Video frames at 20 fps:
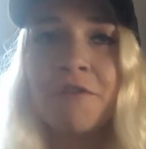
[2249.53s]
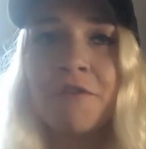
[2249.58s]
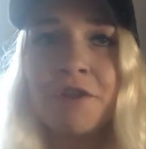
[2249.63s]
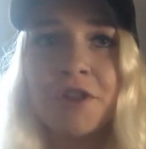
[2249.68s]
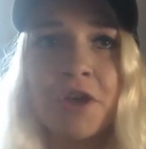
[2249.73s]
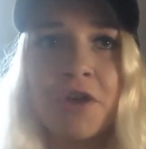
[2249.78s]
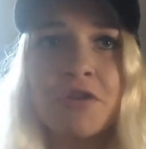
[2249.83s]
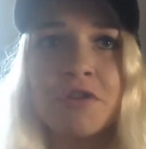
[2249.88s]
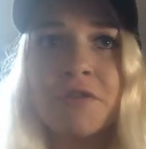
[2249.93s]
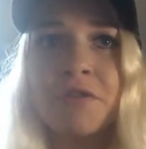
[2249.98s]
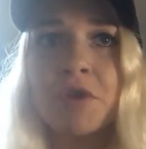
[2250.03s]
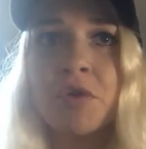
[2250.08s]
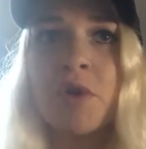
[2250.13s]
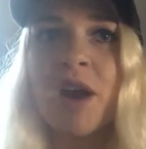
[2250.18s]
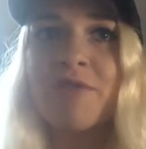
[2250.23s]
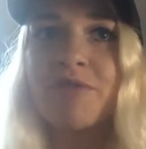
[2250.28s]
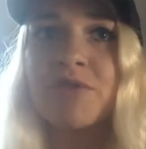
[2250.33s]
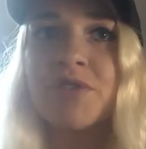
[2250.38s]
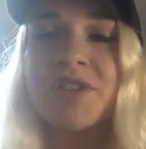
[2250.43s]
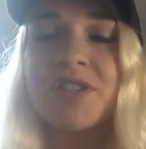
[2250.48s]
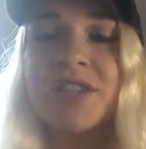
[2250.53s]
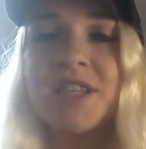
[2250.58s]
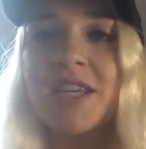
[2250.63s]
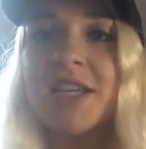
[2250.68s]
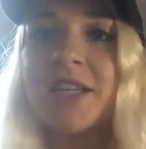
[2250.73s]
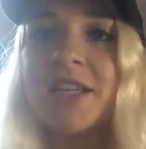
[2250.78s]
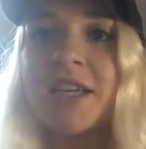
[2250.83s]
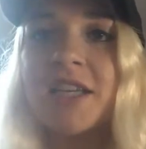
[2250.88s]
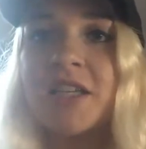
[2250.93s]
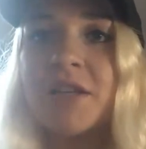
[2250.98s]
for those of you who haven't
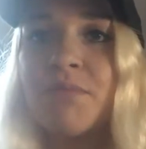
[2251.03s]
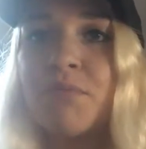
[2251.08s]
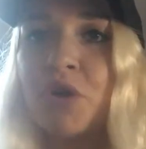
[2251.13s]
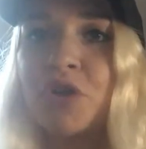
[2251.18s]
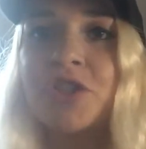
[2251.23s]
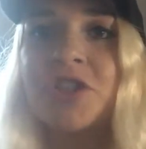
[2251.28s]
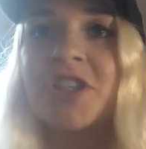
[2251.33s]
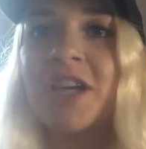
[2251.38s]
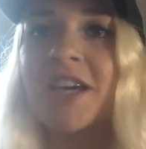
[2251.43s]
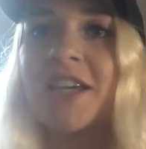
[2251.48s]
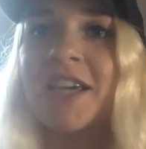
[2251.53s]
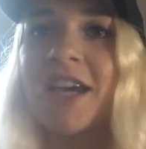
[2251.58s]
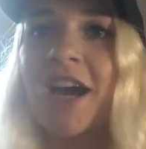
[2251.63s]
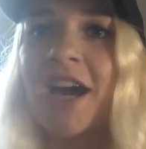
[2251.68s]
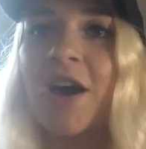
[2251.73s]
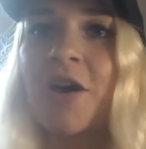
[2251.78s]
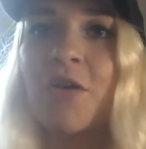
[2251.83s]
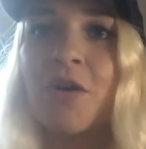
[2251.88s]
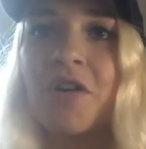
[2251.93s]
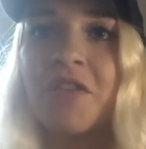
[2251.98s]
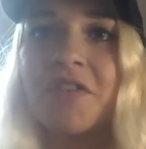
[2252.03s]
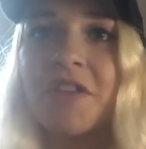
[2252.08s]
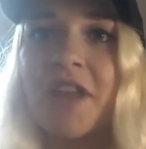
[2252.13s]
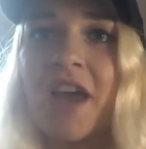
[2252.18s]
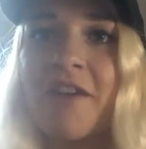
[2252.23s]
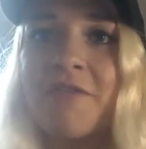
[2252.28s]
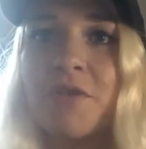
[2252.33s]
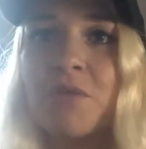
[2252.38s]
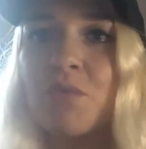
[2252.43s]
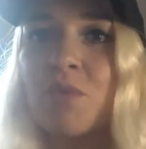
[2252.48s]
seen it, you must check it out on
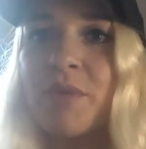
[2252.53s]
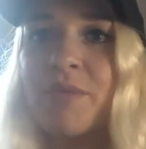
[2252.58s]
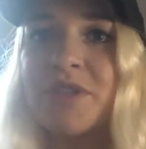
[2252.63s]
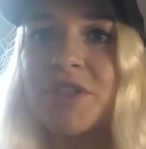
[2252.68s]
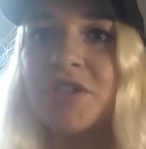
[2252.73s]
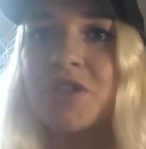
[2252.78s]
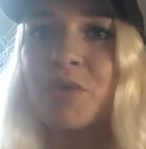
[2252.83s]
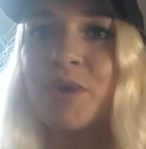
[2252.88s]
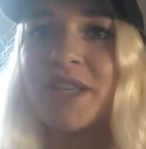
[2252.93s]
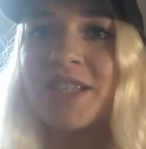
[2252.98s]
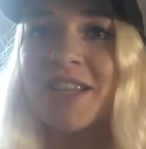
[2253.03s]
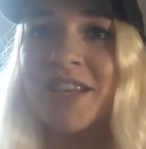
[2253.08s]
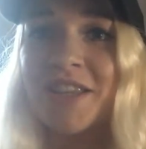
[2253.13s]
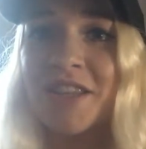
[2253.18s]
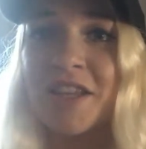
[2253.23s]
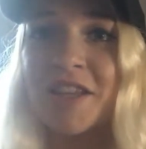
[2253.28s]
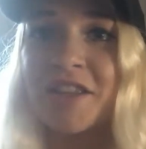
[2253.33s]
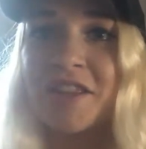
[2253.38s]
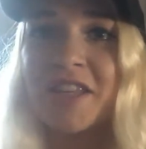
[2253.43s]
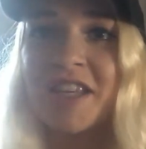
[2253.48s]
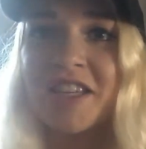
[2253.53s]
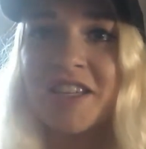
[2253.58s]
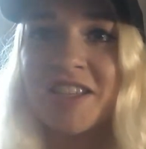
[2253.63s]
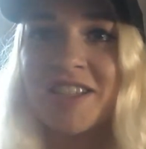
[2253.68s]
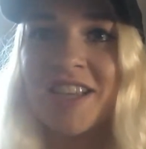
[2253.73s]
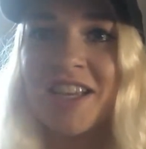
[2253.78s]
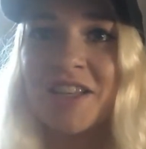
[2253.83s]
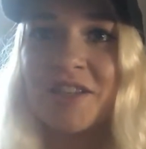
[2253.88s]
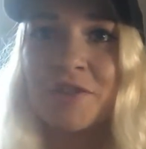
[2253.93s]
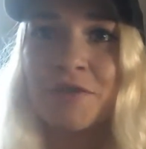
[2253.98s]
Everton Women's Twitter. That the
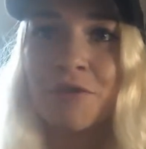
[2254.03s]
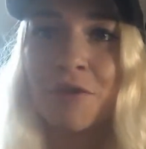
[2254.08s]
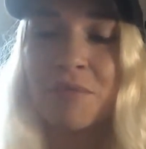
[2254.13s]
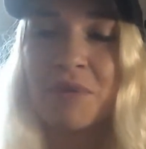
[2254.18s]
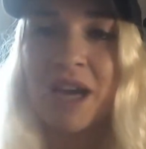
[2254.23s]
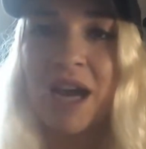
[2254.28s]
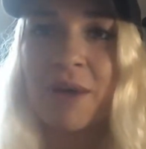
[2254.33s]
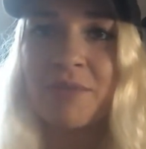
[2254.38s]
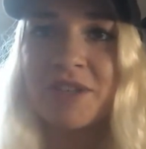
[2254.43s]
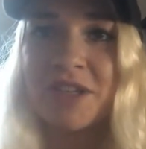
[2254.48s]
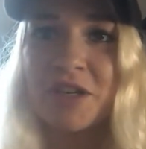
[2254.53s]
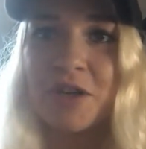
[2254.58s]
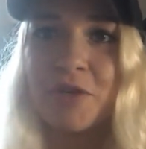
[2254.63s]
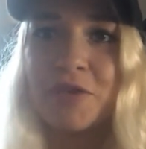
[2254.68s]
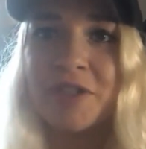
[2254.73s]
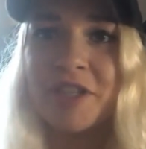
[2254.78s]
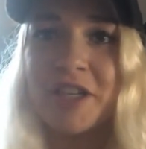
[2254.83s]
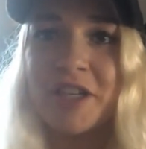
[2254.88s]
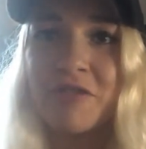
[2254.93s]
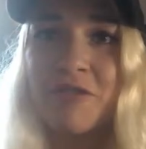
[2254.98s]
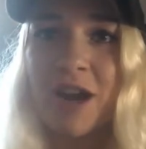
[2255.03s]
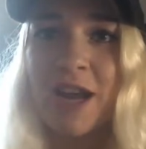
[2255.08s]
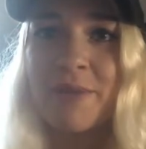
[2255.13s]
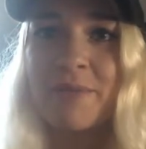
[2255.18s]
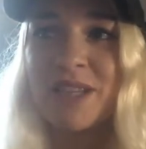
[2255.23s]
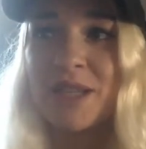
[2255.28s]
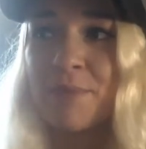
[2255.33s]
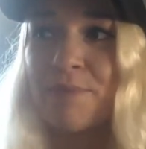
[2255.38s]
assist from captain Lucy Graham is